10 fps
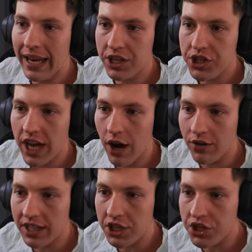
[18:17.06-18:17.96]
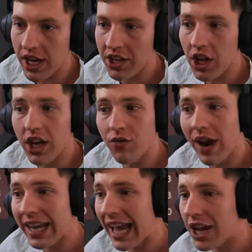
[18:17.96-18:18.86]
Palace currently sit in
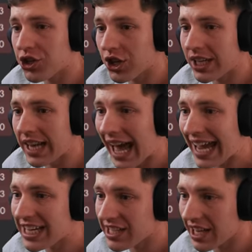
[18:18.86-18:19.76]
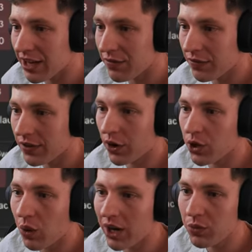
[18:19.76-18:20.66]
relegation 18th with
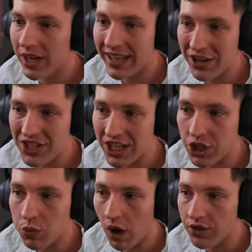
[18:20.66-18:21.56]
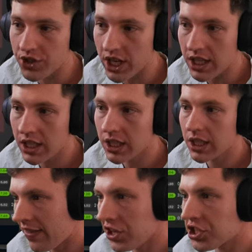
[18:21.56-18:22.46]
only one win, and that was against Swansea.
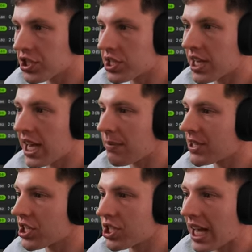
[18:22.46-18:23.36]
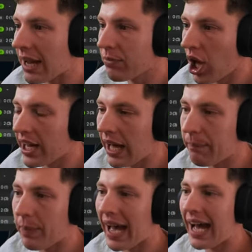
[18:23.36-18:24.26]
And this is the team. It's the same
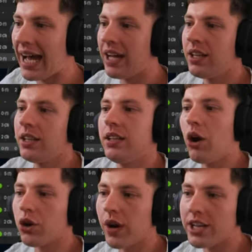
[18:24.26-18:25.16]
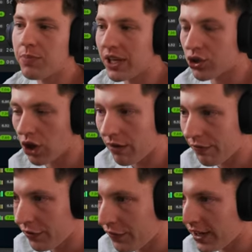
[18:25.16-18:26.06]
lineup. Uh, Alcaraz being dropped
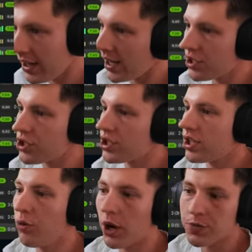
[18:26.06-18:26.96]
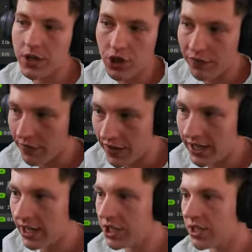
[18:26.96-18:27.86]
for fitness. Kubo's been dropped for
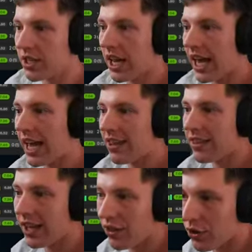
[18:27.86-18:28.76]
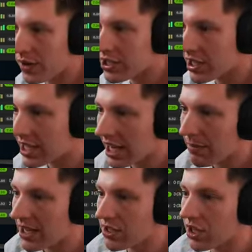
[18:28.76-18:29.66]
fitness. And the rest of the
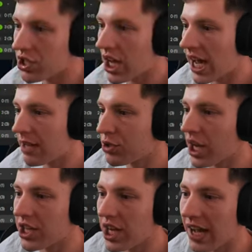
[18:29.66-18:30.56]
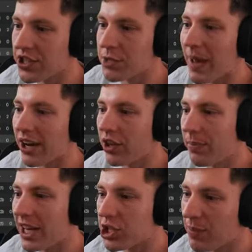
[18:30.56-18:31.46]
team is the same. Shea Charles is back on
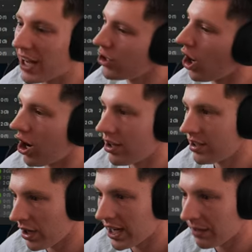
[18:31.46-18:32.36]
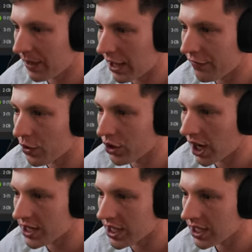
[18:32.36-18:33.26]
the bench, but not ready to play a full
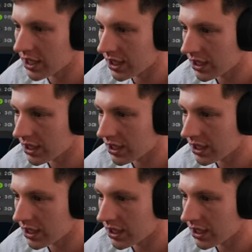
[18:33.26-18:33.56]
90.